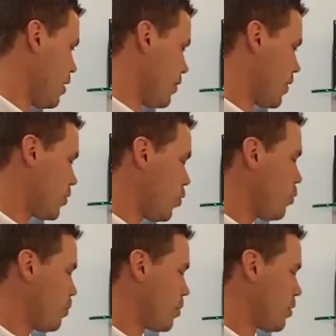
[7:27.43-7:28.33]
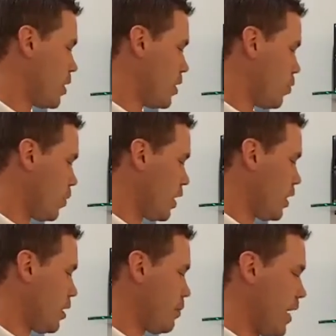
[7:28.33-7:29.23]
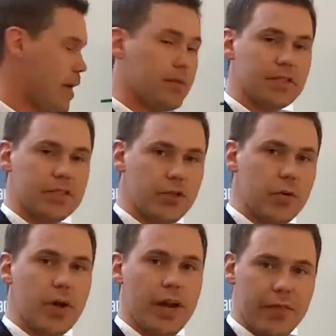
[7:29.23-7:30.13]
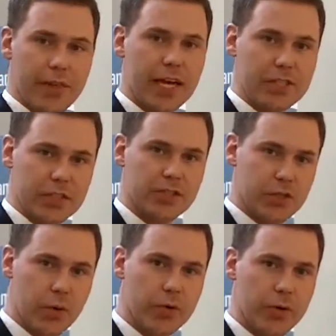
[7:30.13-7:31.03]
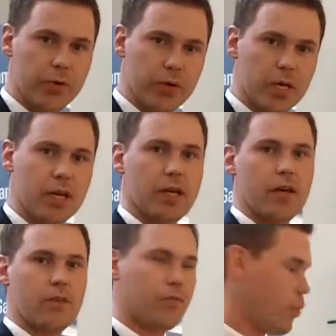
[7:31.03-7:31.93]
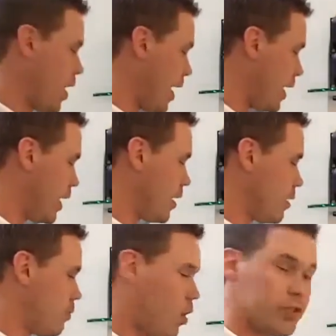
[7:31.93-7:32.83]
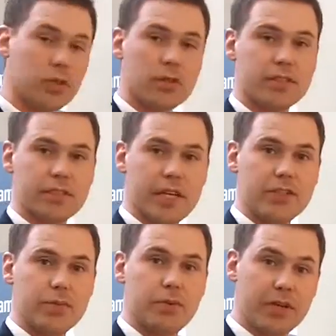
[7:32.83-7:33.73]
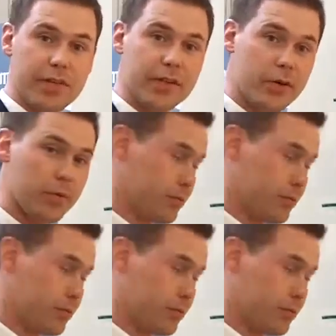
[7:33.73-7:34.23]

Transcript: The group will be able to do anything I just showed you for any modules that you put in the group.